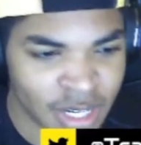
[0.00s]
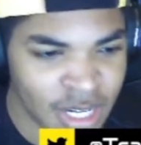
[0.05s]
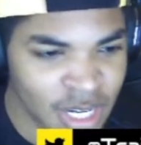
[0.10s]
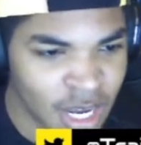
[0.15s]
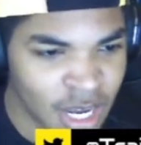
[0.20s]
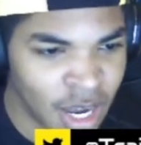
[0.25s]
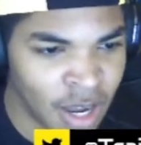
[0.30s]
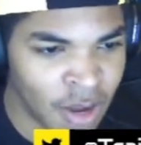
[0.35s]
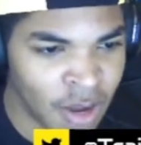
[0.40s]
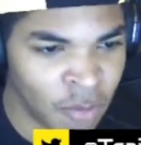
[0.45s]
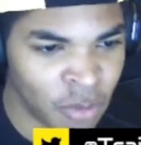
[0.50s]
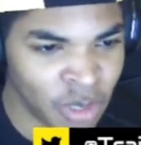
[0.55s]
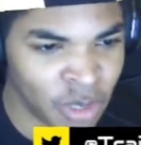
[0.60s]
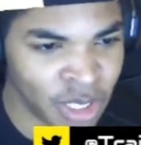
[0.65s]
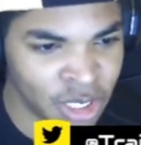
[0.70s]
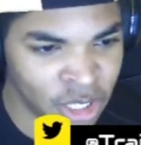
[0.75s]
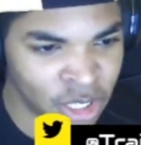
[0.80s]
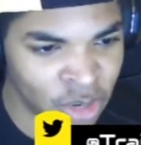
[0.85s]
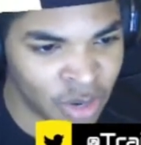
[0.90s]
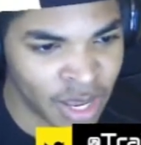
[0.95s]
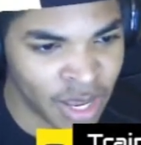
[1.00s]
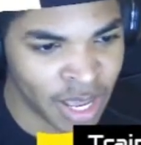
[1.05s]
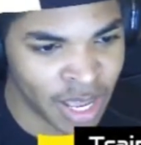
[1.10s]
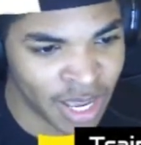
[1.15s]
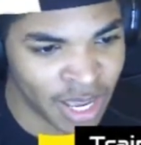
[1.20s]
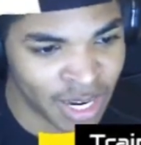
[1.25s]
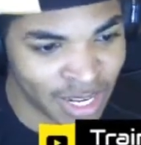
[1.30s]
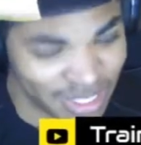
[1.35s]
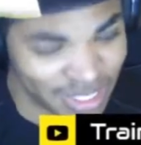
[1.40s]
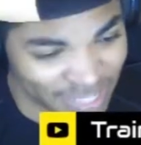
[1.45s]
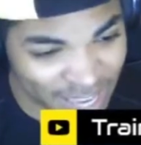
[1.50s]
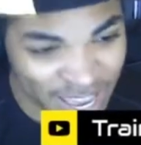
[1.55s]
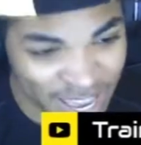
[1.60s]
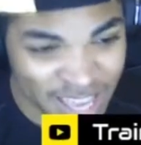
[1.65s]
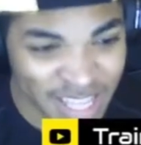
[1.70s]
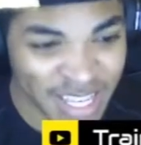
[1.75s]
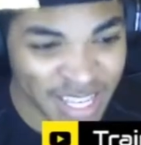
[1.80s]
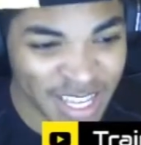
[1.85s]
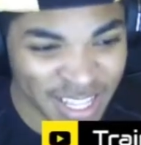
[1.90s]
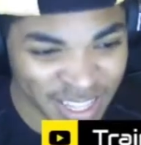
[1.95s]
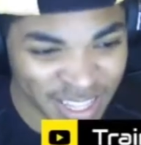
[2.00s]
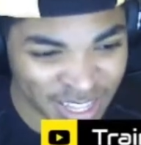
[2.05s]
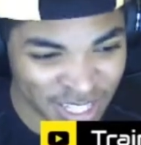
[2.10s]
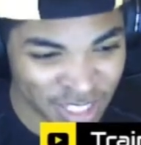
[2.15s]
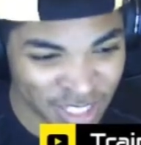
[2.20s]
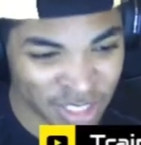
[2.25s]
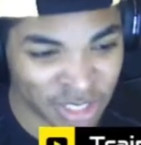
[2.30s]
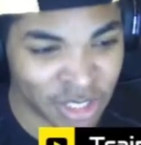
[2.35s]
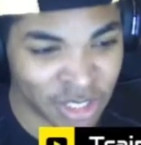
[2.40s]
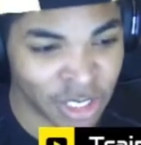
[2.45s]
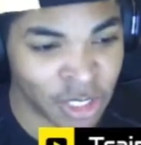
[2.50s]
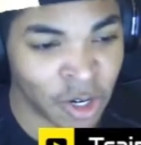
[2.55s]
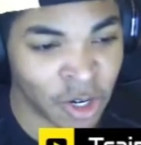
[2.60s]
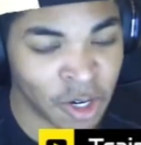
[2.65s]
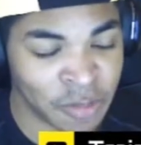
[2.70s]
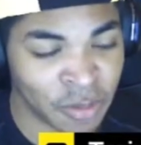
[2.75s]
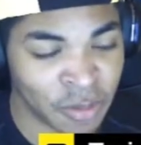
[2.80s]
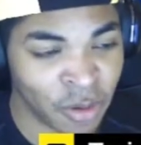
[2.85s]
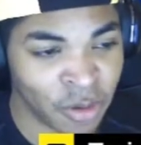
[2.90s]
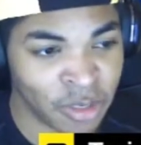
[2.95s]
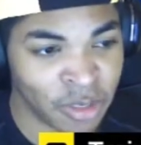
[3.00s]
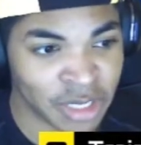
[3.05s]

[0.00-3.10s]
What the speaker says: We're going to go ahead, take the Dark Pulse,